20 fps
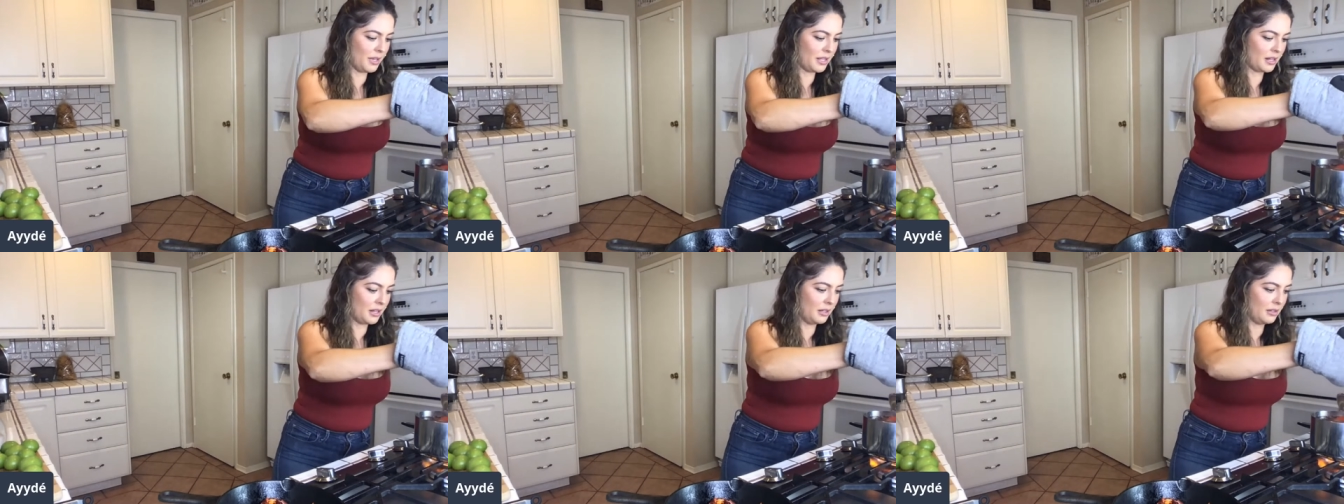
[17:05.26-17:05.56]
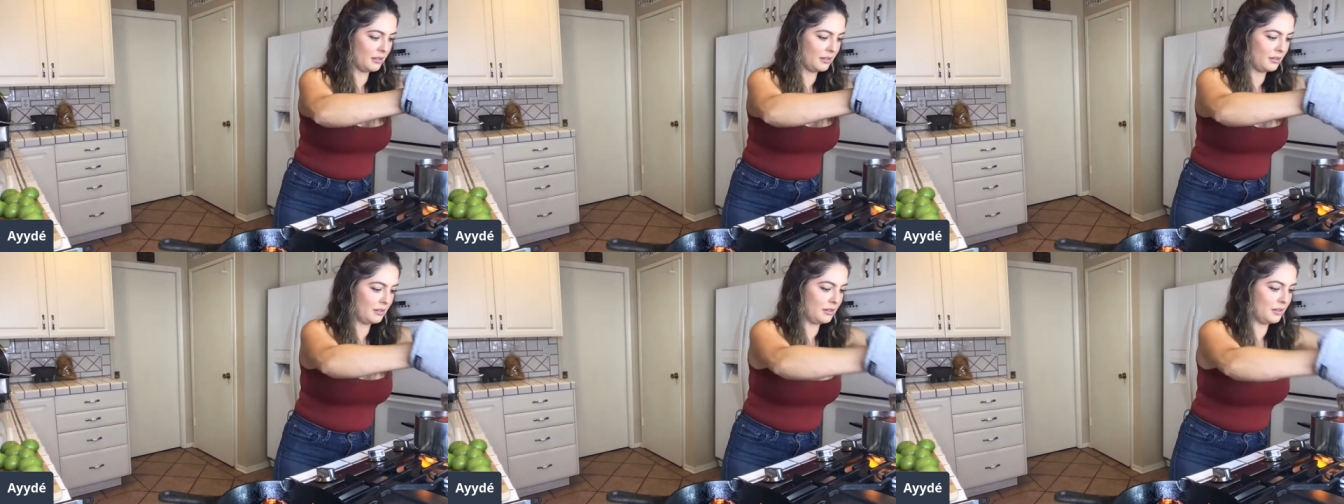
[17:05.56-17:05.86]

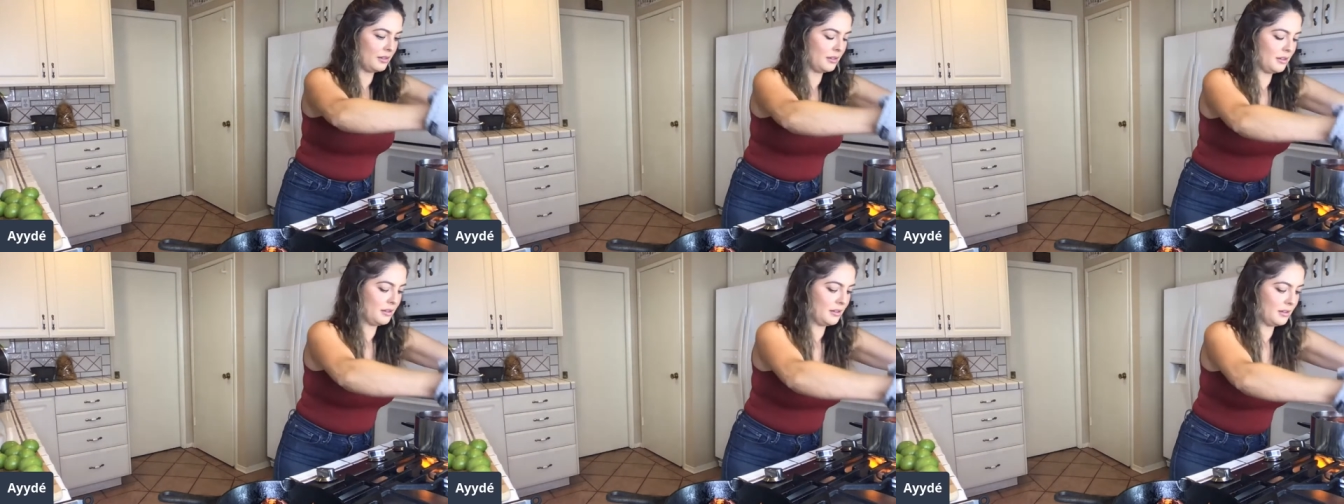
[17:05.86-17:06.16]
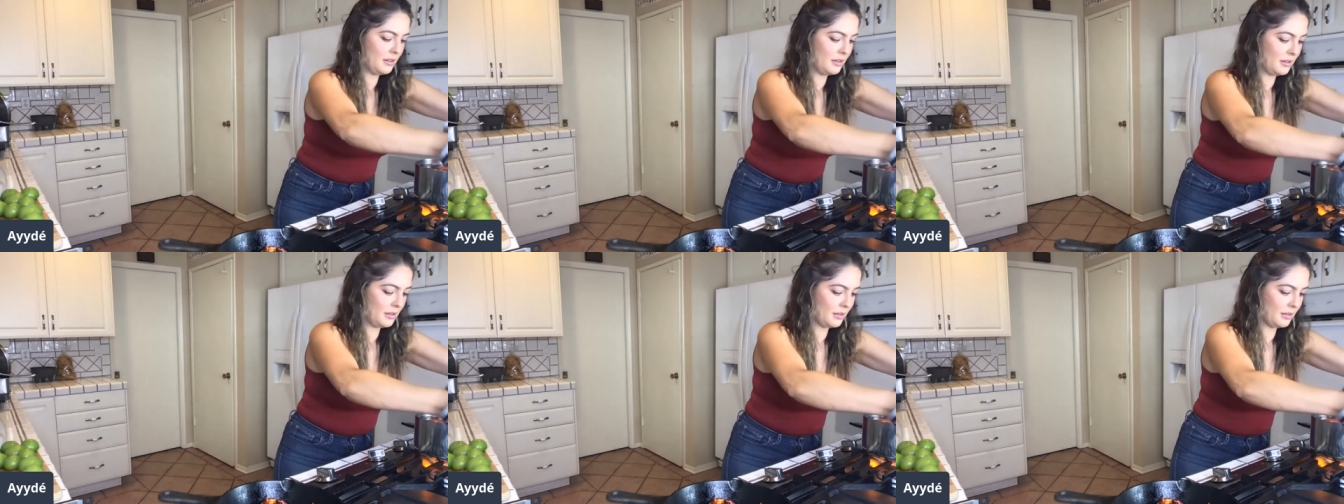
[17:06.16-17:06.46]
madre.
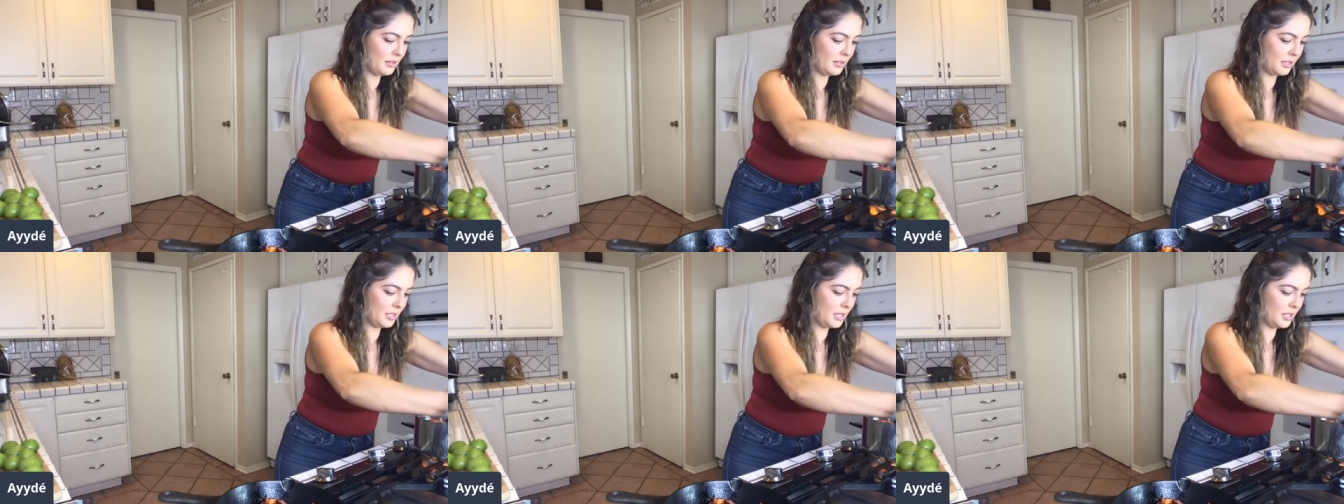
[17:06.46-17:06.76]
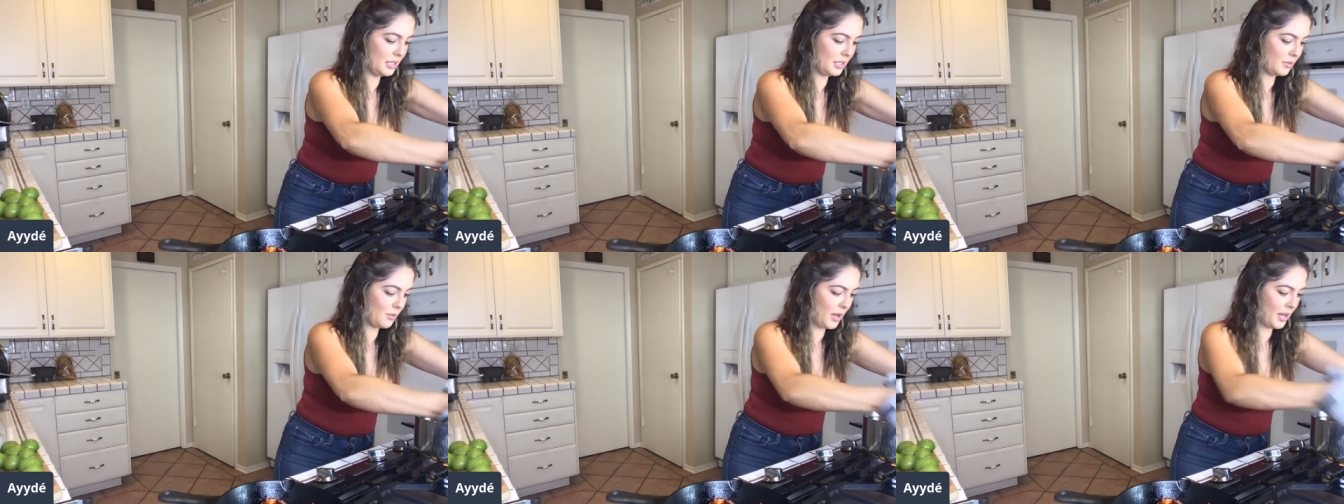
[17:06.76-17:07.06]
See,
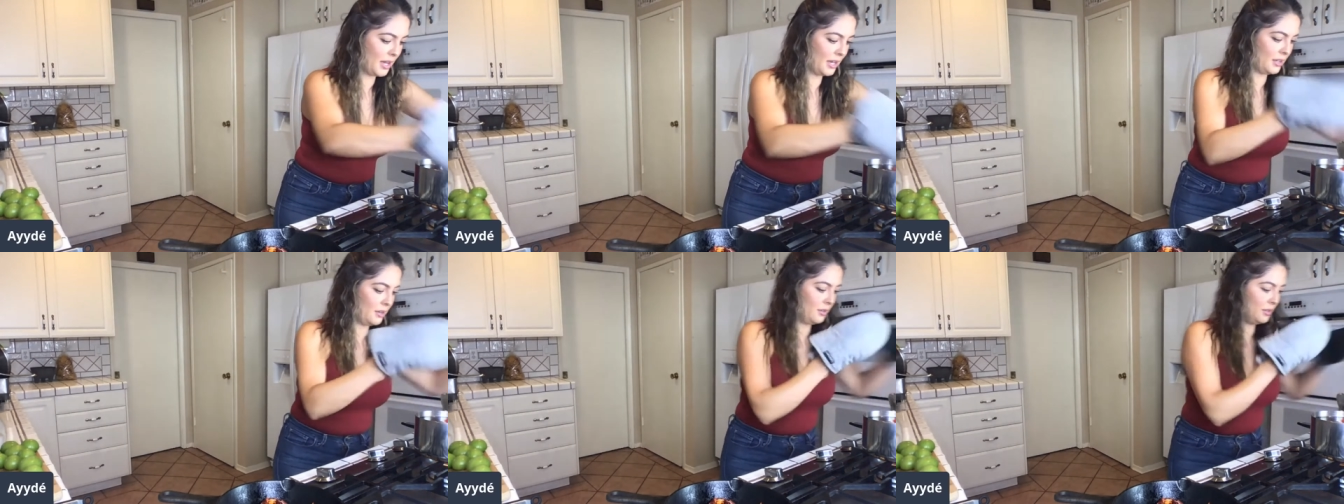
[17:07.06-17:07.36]
that's why I